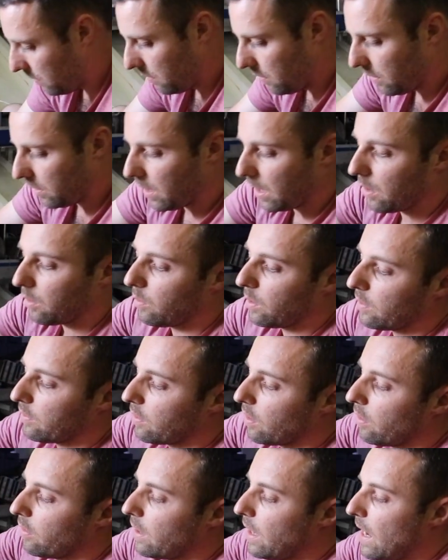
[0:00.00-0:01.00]
you can always
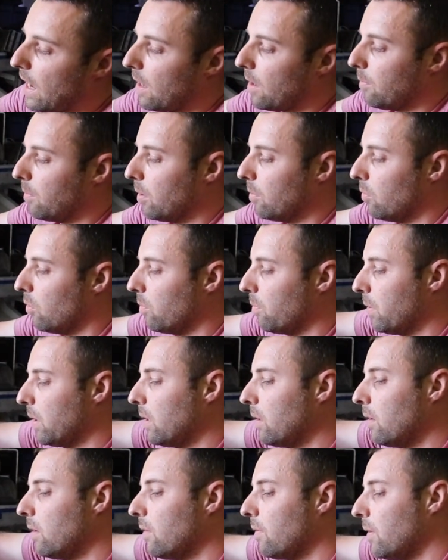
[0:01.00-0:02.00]
go and add a bit more
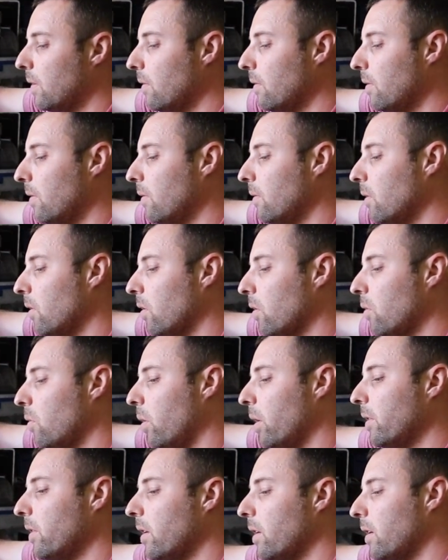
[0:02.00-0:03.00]
bend if you've not
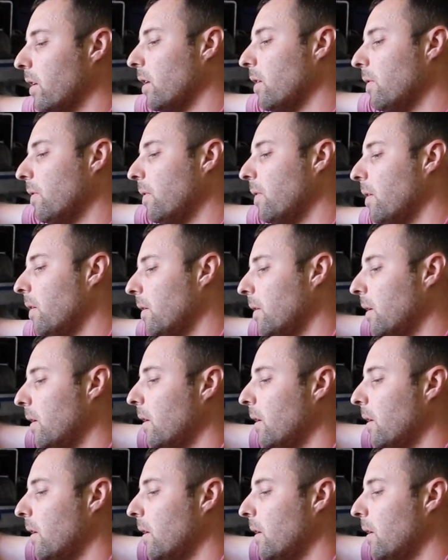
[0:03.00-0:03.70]
quite done enough.